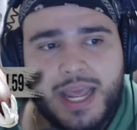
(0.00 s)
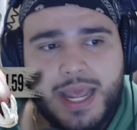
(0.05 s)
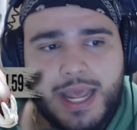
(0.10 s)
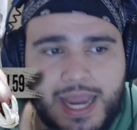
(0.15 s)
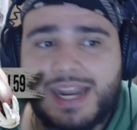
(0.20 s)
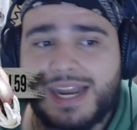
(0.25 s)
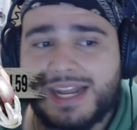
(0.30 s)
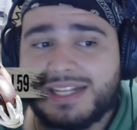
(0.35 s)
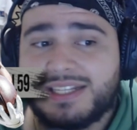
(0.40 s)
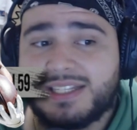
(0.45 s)

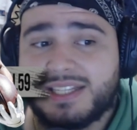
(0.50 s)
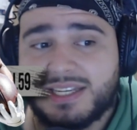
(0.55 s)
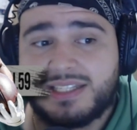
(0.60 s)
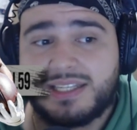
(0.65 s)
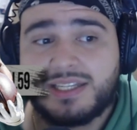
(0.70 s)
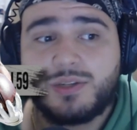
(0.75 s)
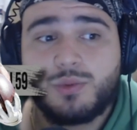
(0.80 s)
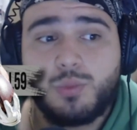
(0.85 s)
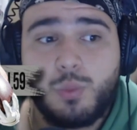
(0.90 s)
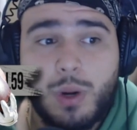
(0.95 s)
In
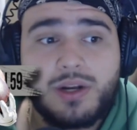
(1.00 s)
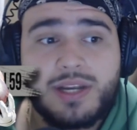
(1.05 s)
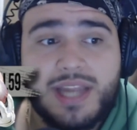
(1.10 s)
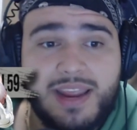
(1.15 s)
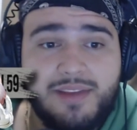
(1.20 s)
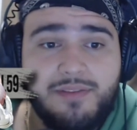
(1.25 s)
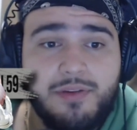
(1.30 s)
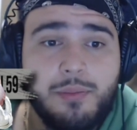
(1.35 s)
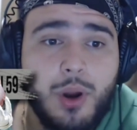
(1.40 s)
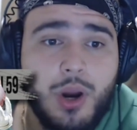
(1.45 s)
instances where
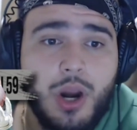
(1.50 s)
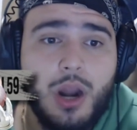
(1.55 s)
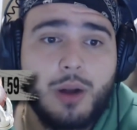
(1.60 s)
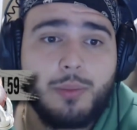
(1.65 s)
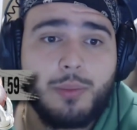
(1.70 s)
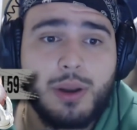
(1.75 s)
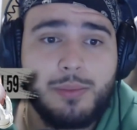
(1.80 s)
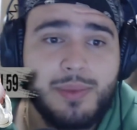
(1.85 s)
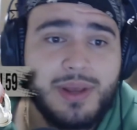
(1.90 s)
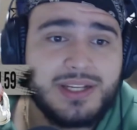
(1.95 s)
David
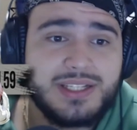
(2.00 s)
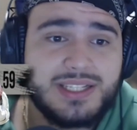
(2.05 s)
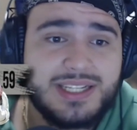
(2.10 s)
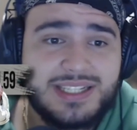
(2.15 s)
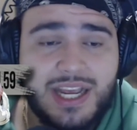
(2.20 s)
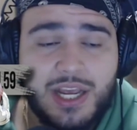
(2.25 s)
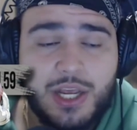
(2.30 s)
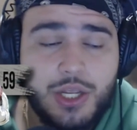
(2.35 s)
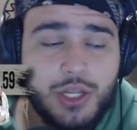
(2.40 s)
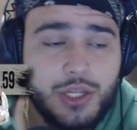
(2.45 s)
Montgomery
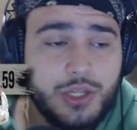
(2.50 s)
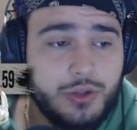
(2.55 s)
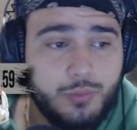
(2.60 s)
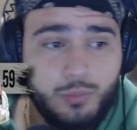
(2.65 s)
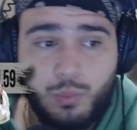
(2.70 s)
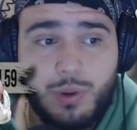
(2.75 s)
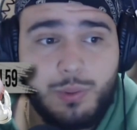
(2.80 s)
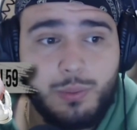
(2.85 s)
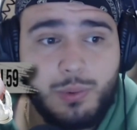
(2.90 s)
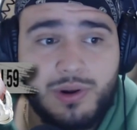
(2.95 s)
misses,
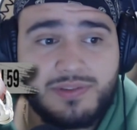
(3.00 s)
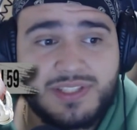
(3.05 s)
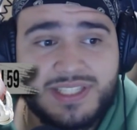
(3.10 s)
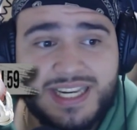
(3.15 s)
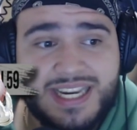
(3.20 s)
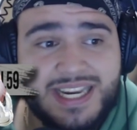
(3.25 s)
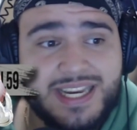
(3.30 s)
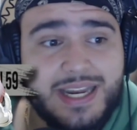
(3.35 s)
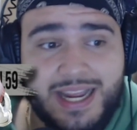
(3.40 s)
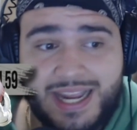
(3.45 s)
we would have
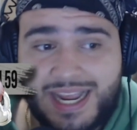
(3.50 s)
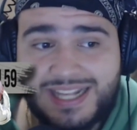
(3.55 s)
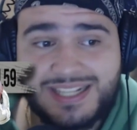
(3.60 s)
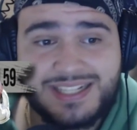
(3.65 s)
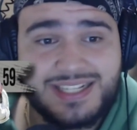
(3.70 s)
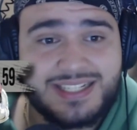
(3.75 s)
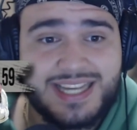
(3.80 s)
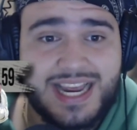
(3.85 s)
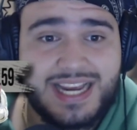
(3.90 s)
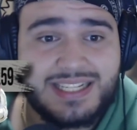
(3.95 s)
seen
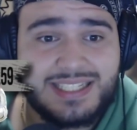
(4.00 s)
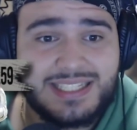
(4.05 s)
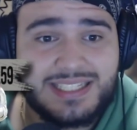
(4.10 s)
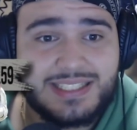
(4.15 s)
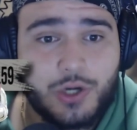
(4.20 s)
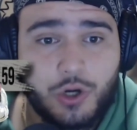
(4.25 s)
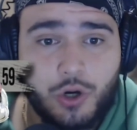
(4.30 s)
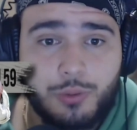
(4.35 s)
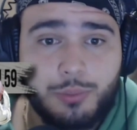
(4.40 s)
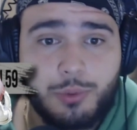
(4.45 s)
against the
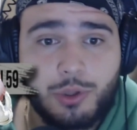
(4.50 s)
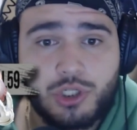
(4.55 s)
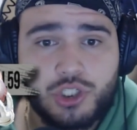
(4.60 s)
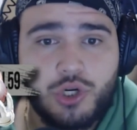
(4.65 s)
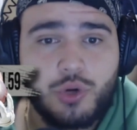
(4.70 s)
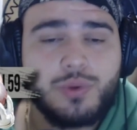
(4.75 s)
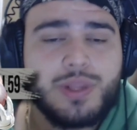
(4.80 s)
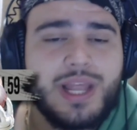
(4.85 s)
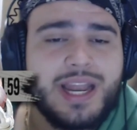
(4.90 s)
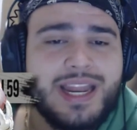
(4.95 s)
Texans, Herbert
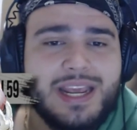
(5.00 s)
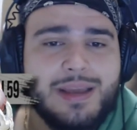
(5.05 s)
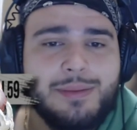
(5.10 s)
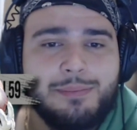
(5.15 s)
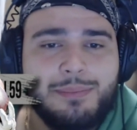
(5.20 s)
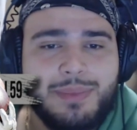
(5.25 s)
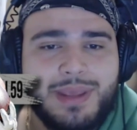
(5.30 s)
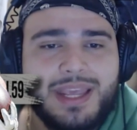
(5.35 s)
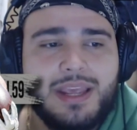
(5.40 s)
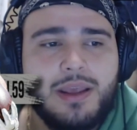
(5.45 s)
showed that he
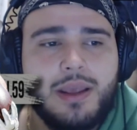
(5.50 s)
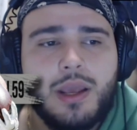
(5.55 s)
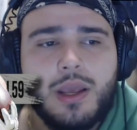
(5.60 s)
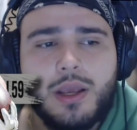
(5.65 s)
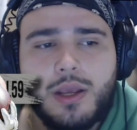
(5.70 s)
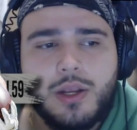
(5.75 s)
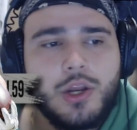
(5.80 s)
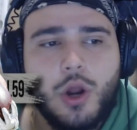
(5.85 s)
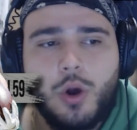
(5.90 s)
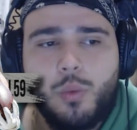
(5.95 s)
can be,
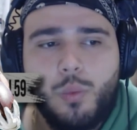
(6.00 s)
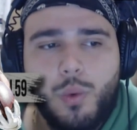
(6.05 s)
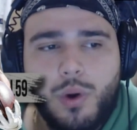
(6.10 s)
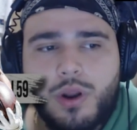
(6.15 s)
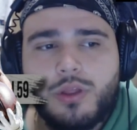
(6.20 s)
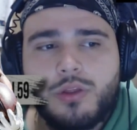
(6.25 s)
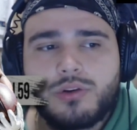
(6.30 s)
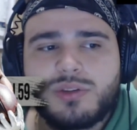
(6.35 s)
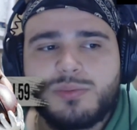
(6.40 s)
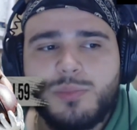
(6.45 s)
you know, one
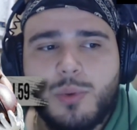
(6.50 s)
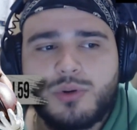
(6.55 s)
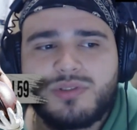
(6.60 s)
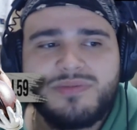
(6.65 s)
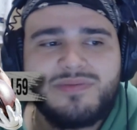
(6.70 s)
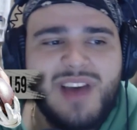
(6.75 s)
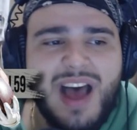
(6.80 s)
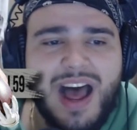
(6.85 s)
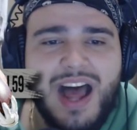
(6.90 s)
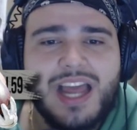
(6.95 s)
of those most
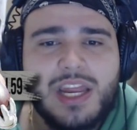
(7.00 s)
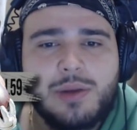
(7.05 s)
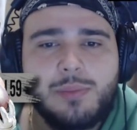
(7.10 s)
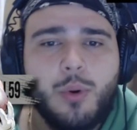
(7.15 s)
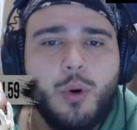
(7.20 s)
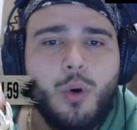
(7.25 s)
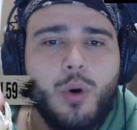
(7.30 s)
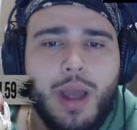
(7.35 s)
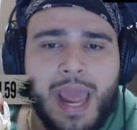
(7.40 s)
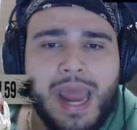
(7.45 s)

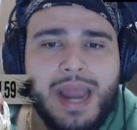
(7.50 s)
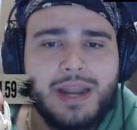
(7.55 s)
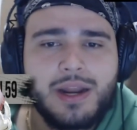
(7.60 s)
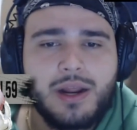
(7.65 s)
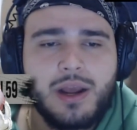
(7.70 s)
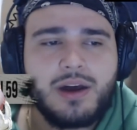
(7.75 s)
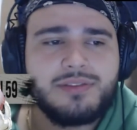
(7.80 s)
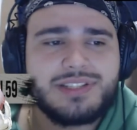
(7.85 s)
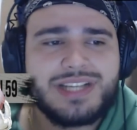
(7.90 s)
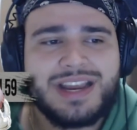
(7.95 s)
valuable
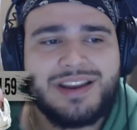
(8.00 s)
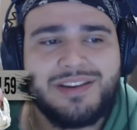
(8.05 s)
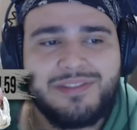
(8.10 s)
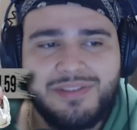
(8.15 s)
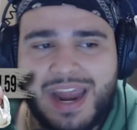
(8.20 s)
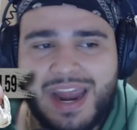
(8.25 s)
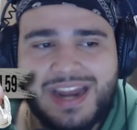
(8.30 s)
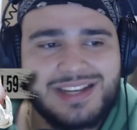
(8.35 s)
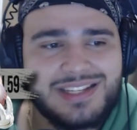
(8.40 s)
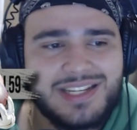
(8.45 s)
handcuffs in
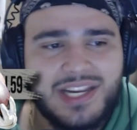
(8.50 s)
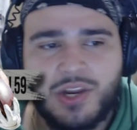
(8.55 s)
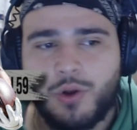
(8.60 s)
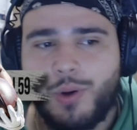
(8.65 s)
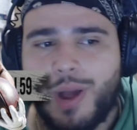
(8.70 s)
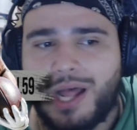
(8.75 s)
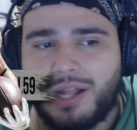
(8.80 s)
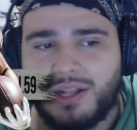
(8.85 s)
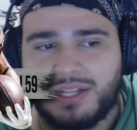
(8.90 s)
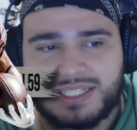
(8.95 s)
fantasy, you
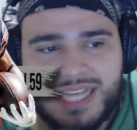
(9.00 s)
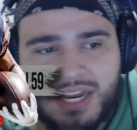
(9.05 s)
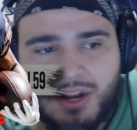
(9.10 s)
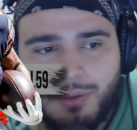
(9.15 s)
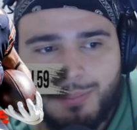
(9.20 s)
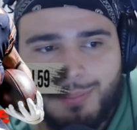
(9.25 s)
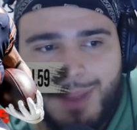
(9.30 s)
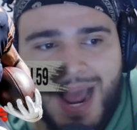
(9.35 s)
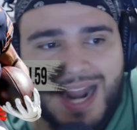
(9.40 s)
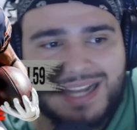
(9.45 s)
know,
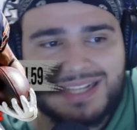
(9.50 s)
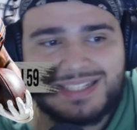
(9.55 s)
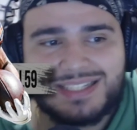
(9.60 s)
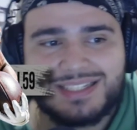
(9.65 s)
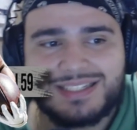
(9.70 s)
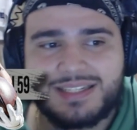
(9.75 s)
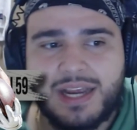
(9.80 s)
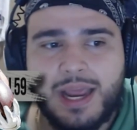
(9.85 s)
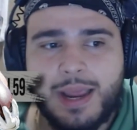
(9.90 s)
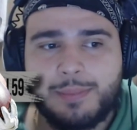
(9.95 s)
Alexander
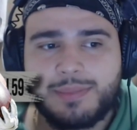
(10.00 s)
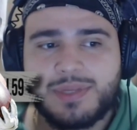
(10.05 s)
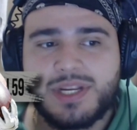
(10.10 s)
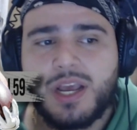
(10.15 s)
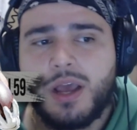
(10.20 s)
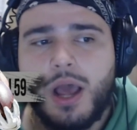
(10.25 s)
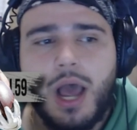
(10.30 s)
Mattison type.